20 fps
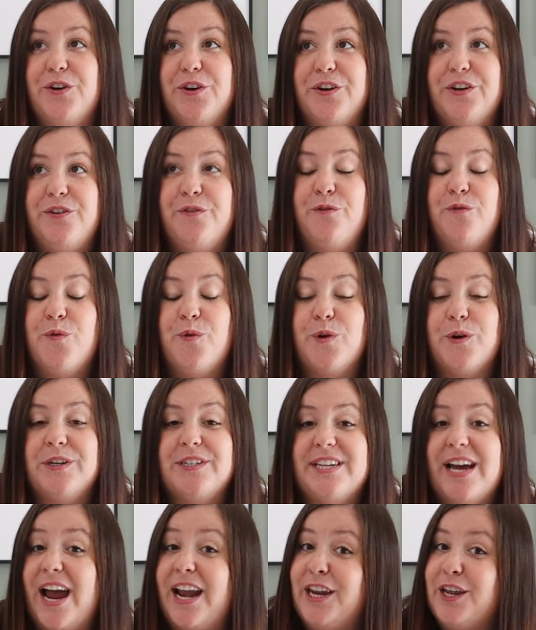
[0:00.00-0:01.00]
good for
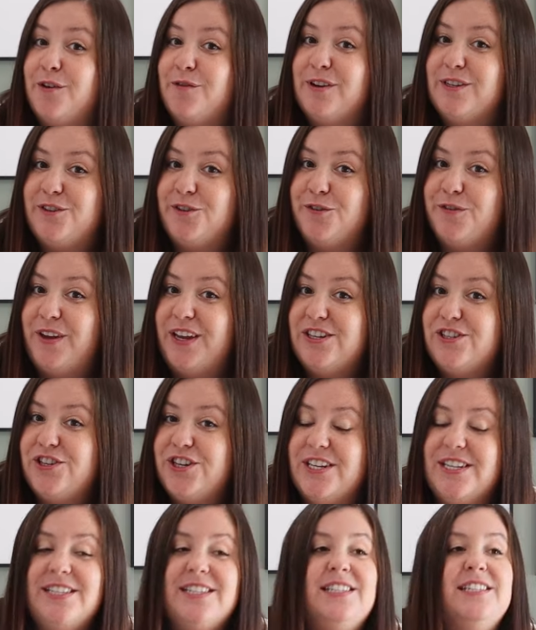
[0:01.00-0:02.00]
dining
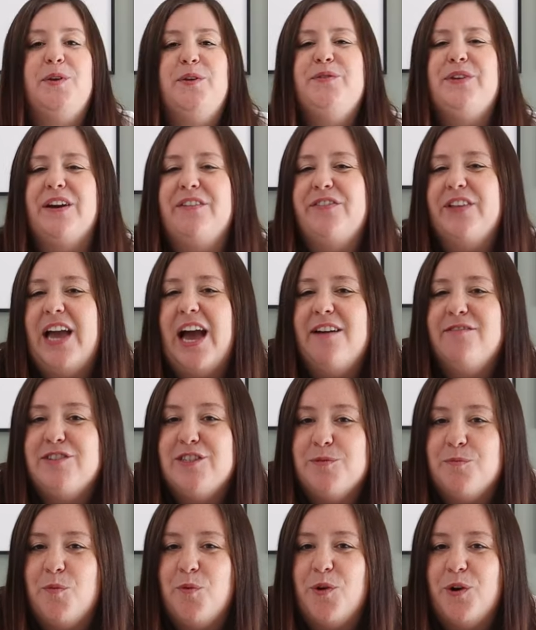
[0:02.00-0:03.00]
reservations. You definitely have
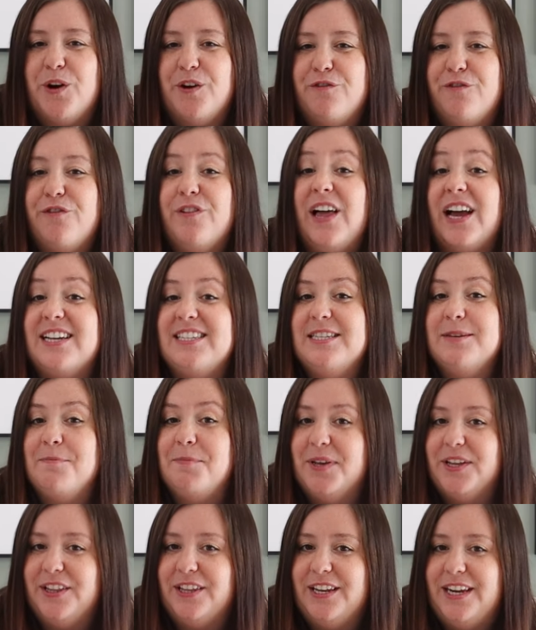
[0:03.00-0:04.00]
some more
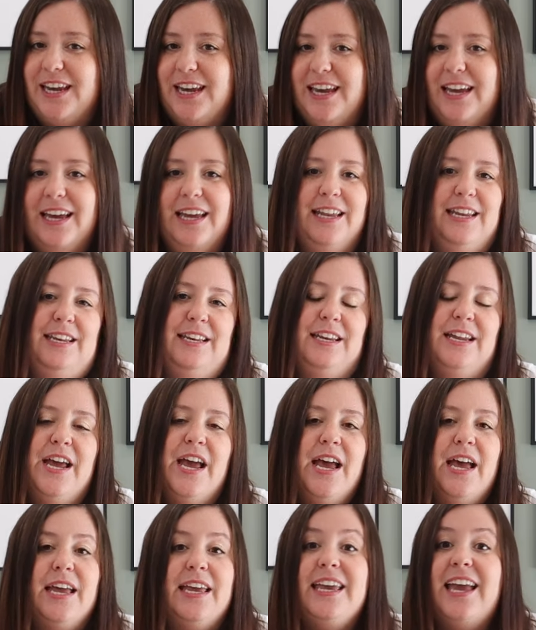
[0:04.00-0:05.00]
flexibility in
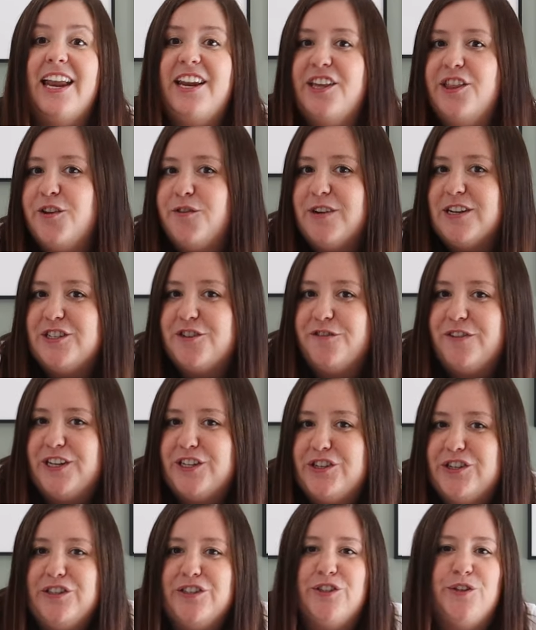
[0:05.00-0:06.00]
getting the
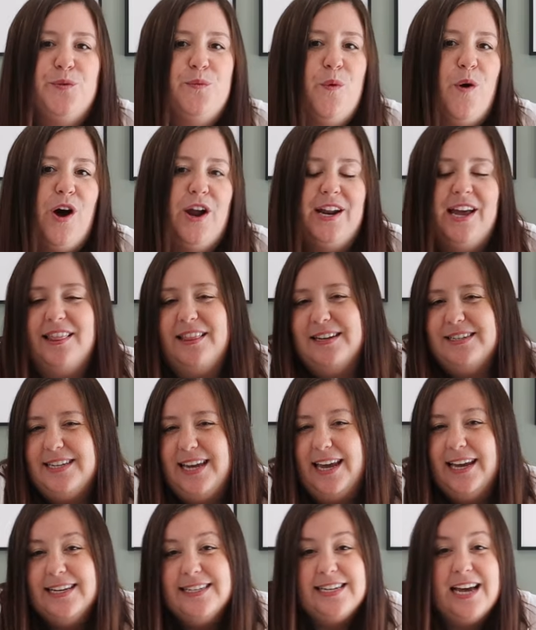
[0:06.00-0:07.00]
reservations you want at the
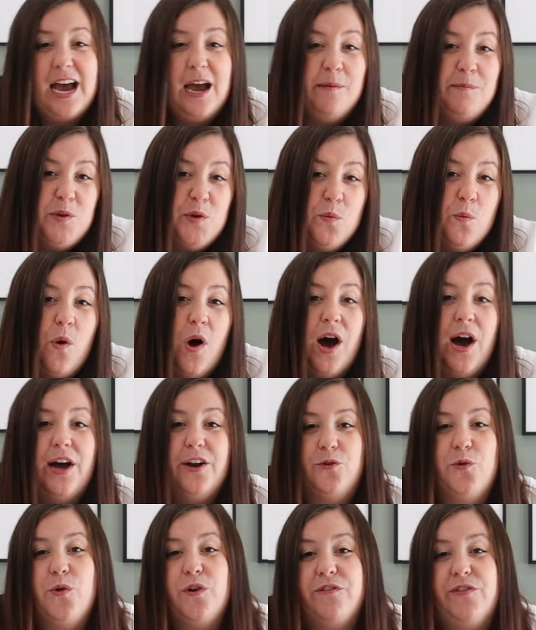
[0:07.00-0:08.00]
date and time you
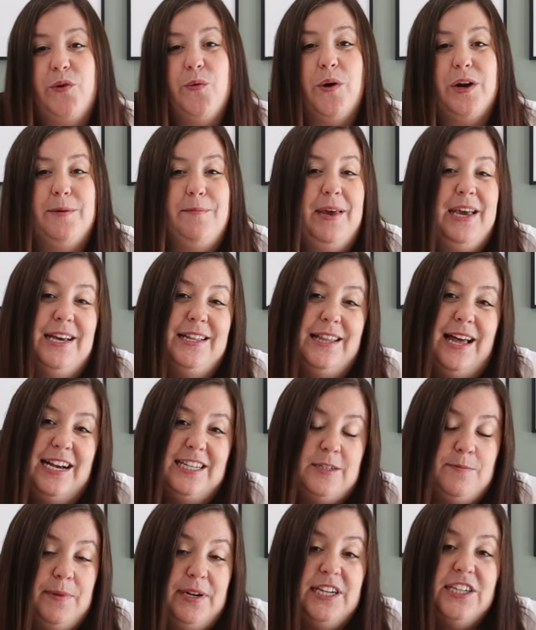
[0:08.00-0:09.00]
want, or if you wanna make a
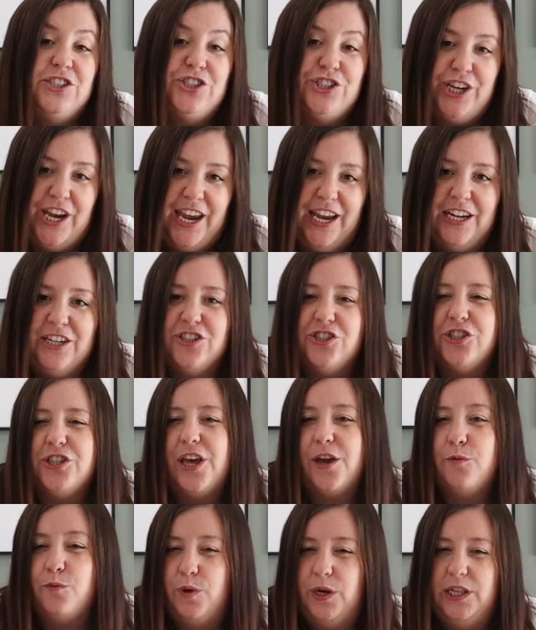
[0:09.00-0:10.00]
last minute change,
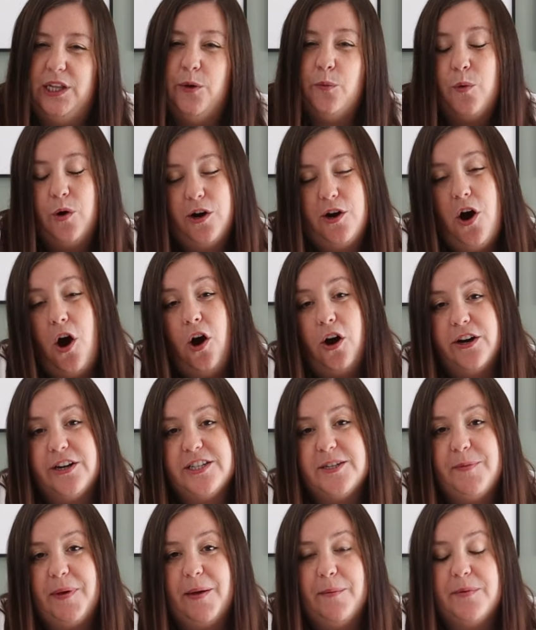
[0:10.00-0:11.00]
they really work hard
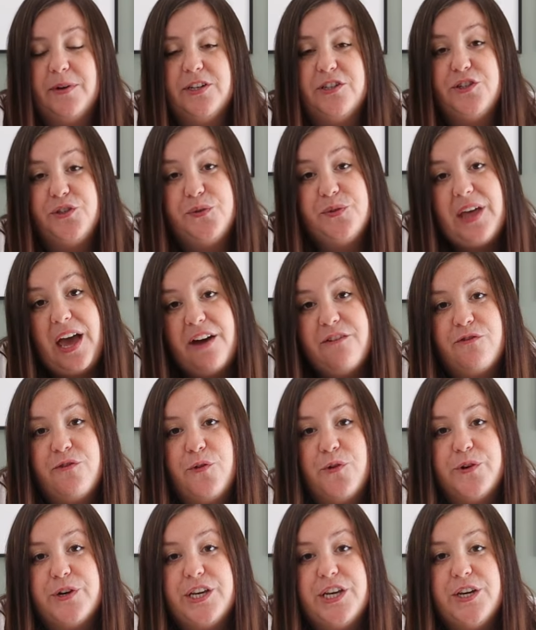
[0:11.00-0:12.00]
to be able to do that
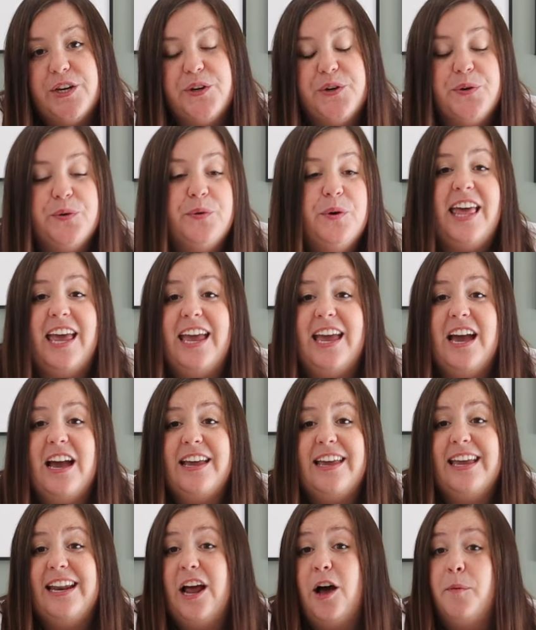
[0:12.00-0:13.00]
for you. They
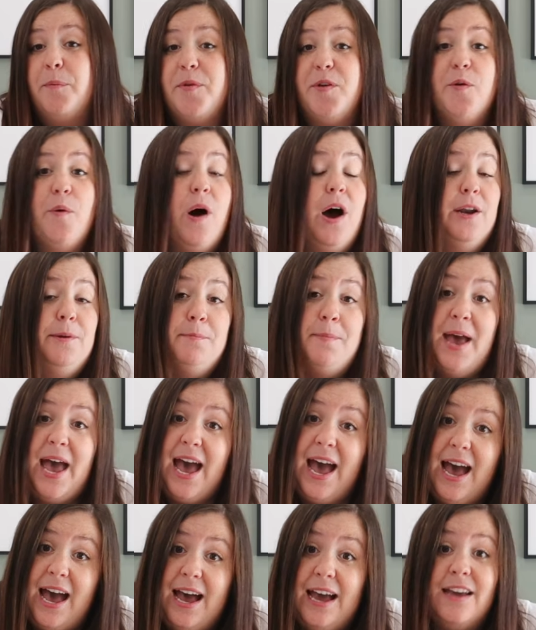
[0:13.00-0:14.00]
can help you
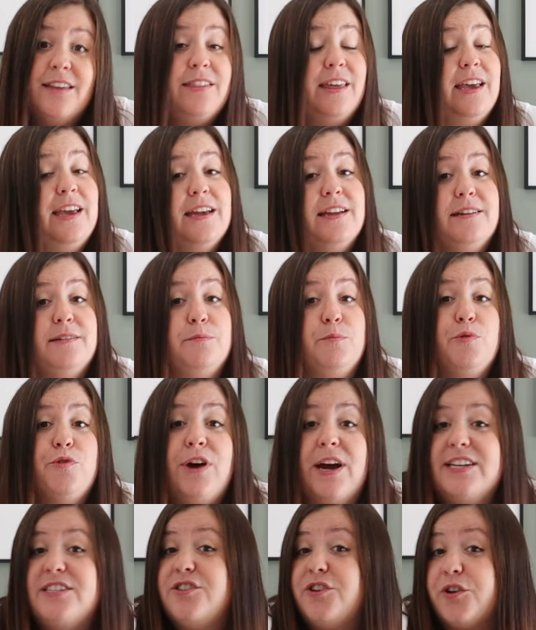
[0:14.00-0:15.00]
unpack, they can
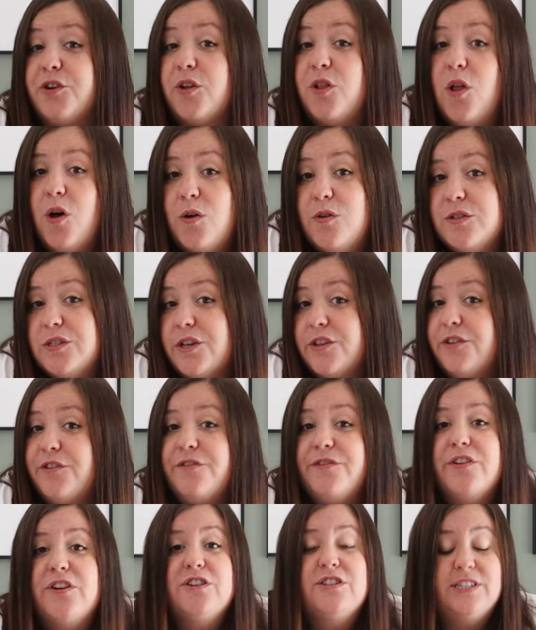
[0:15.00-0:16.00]
press your clothes on the
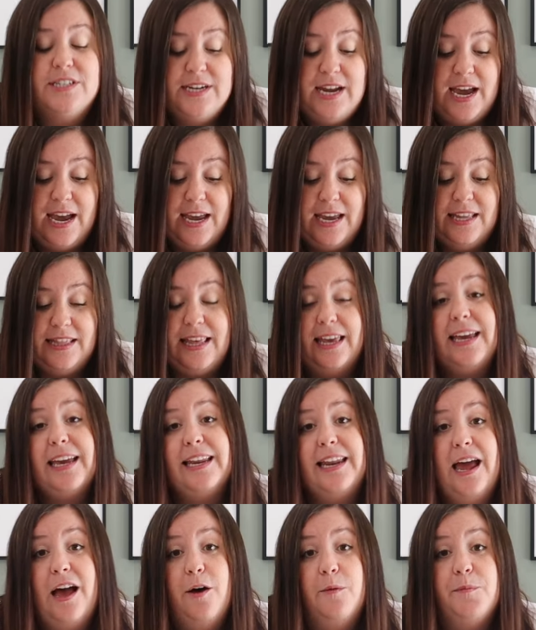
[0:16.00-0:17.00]
first night, they
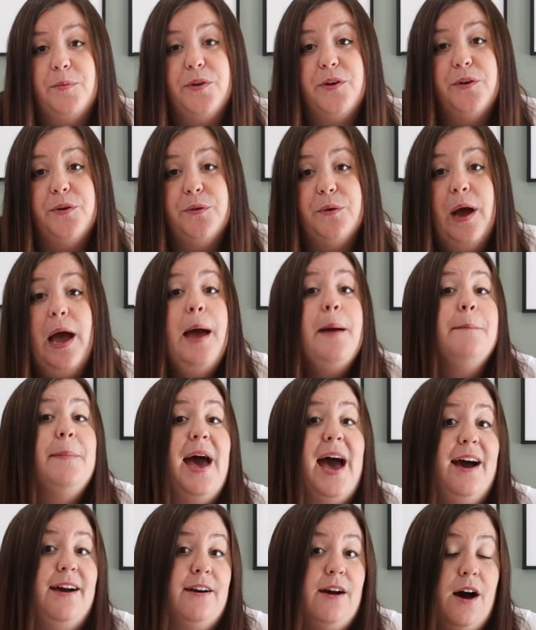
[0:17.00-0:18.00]
can help you
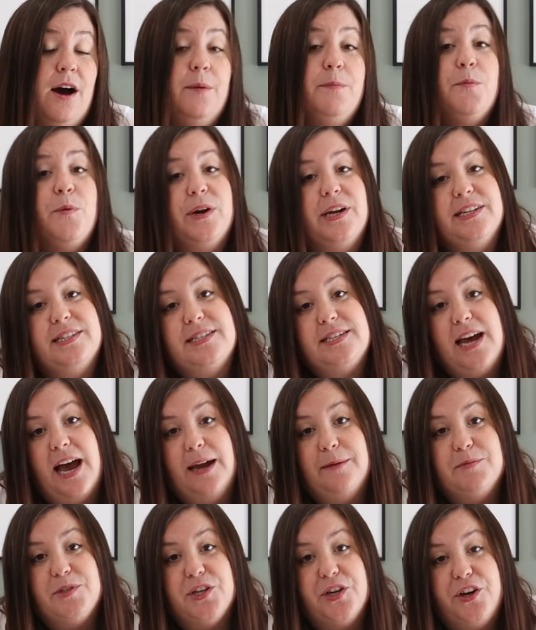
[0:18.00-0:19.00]
pack up when it's
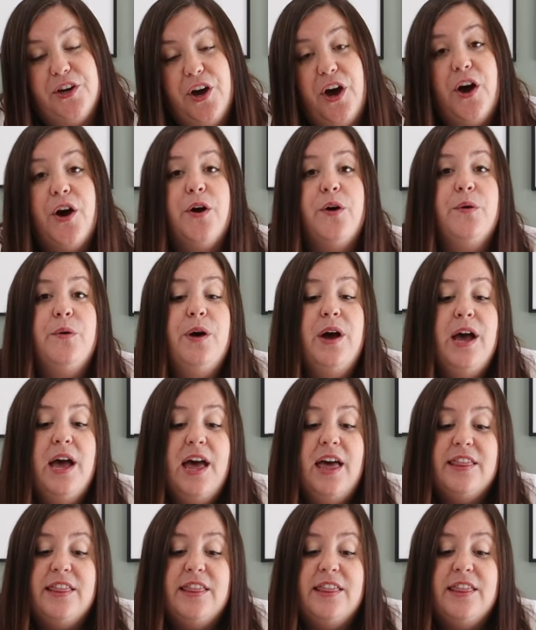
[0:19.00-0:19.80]
time to go.